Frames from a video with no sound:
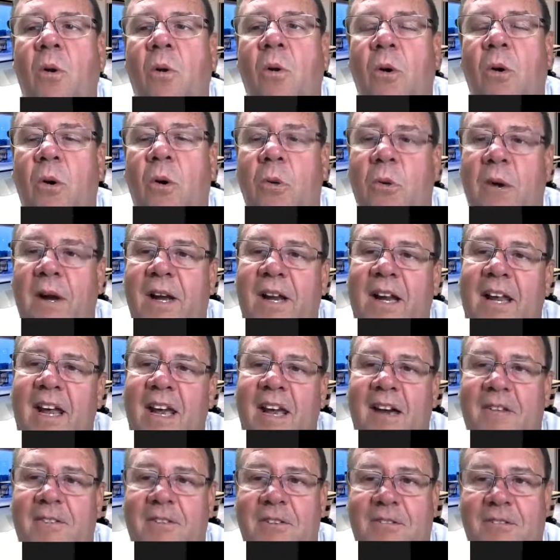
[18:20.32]
or we're going to
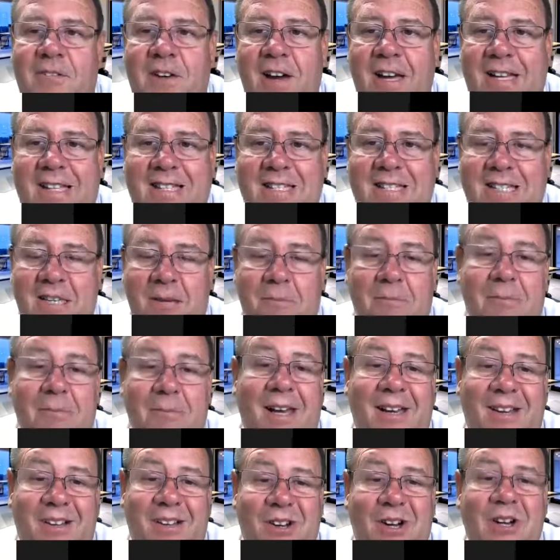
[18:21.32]
have to find something
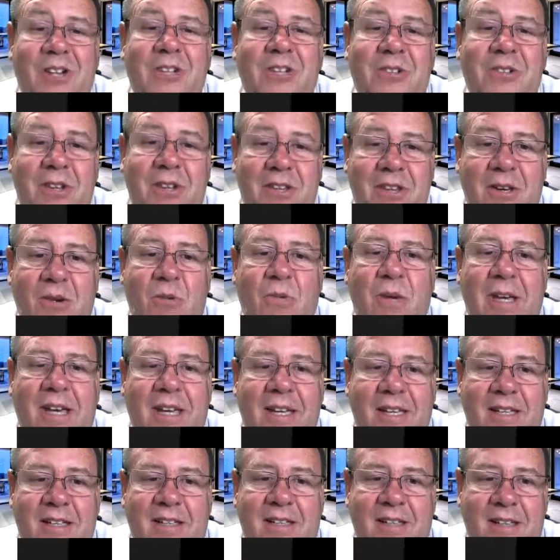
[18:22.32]
like Kartra that we
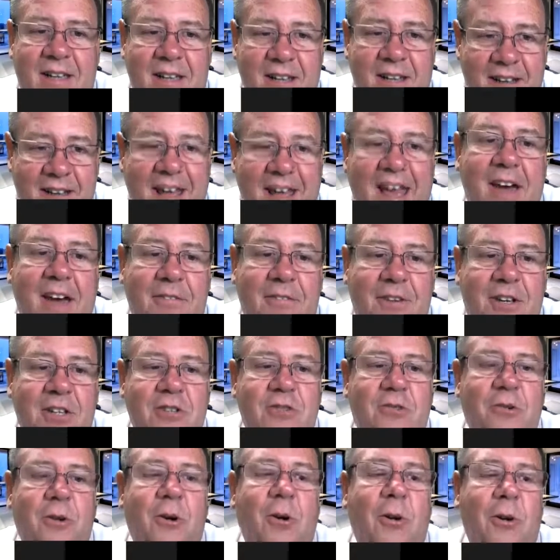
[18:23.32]
can have
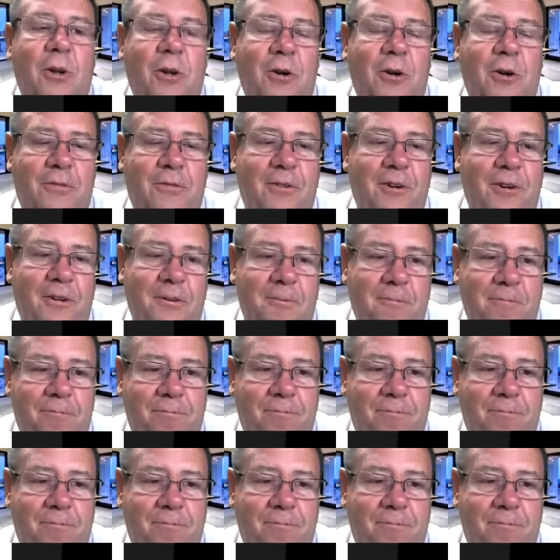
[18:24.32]
control over.